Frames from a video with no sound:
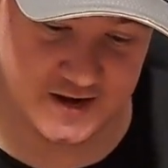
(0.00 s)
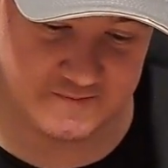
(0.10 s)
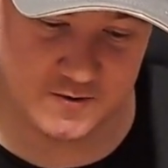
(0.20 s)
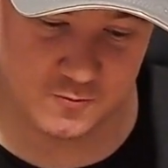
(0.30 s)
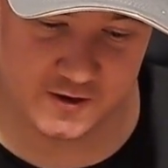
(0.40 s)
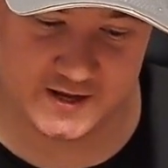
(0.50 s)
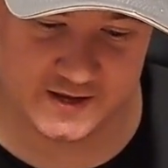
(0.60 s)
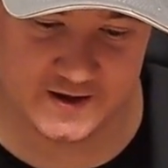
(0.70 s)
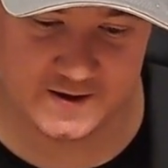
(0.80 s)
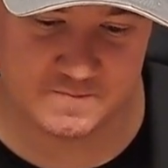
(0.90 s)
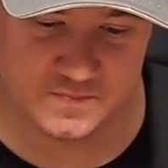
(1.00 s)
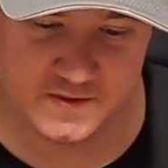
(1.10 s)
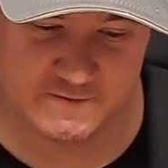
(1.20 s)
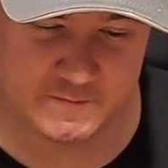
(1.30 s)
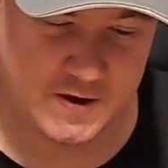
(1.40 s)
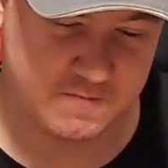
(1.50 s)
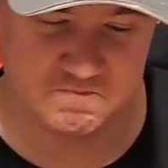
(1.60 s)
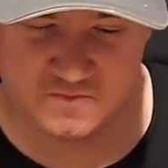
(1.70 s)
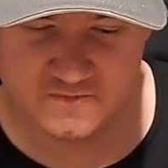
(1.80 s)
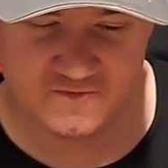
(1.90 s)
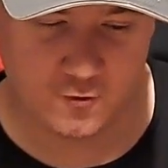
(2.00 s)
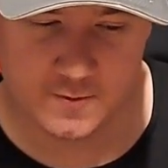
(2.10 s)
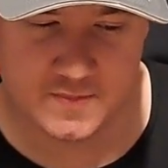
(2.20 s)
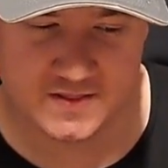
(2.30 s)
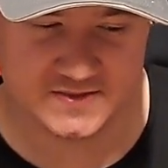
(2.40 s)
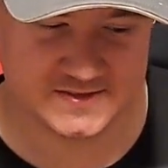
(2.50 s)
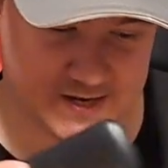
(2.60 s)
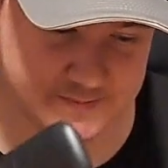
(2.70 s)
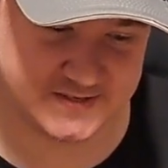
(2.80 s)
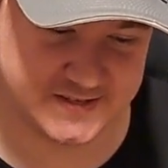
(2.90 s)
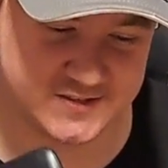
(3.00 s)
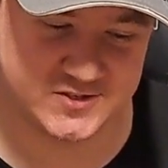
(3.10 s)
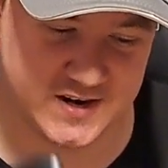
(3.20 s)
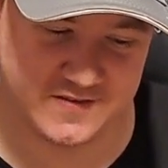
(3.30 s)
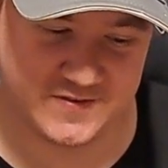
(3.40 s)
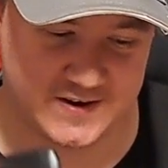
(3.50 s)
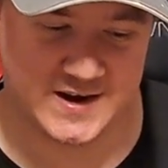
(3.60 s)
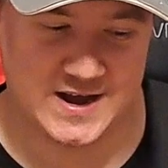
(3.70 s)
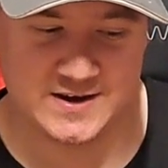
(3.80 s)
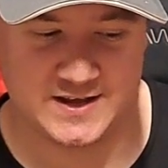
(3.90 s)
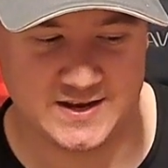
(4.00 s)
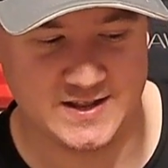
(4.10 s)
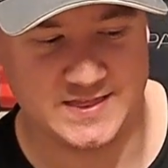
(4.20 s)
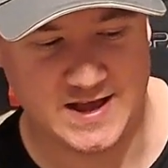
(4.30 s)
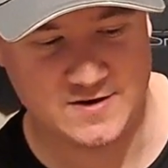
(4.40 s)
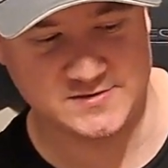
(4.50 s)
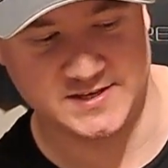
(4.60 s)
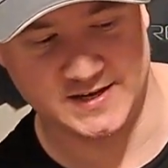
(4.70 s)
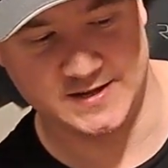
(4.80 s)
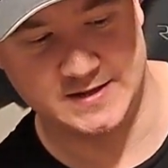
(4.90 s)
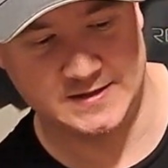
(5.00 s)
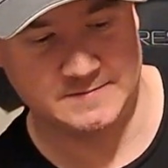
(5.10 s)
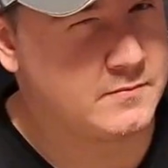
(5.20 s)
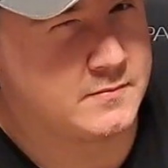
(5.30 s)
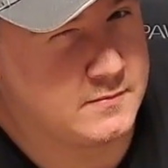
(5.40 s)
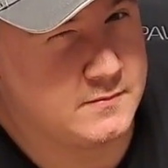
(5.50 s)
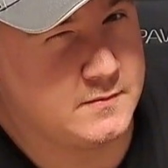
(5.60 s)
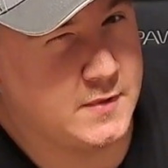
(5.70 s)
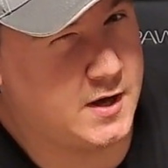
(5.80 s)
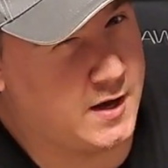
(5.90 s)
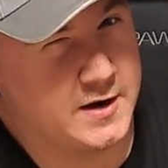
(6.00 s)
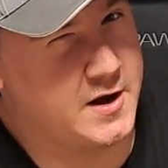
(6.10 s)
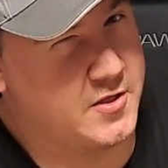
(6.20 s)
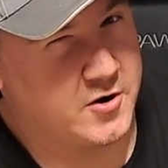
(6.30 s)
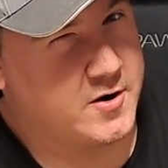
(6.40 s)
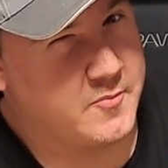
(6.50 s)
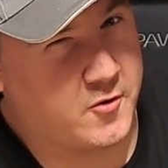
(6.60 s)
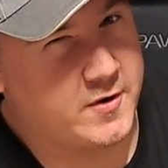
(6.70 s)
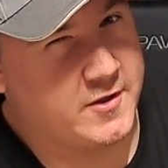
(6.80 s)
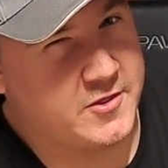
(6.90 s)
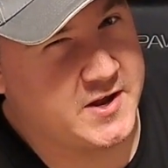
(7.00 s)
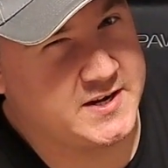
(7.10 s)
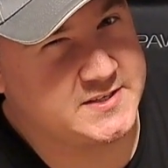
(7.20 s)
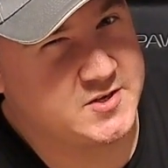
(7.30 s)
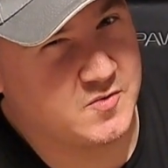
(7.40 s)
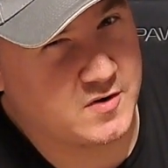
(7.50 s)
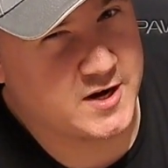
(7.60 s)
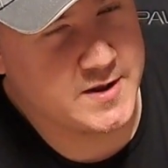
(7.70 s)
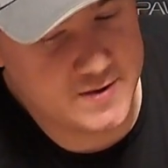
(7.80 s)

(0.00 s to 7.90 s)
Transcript: that I've been working on for about 4 months, and I'm still trying to figure out how to get it into housing. Another important thing to worry